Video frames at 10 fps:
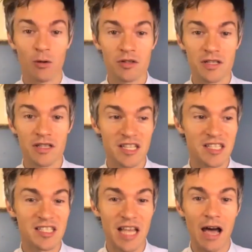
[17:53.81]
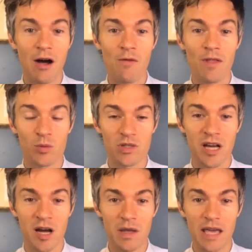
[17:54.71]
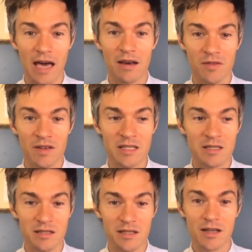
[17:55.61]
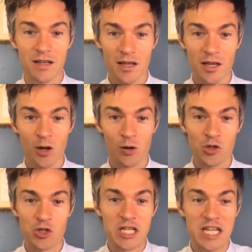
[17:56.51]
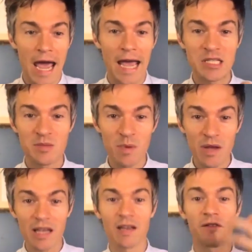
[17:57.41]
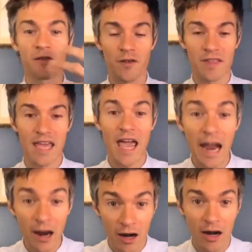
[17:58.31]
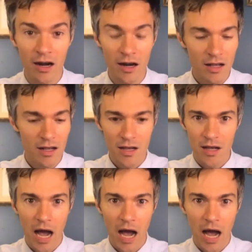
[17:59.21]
mm-hmm. yeah. the sound that was coming out of his you know, gasping for mm-hmm. the air. Mm-hmm.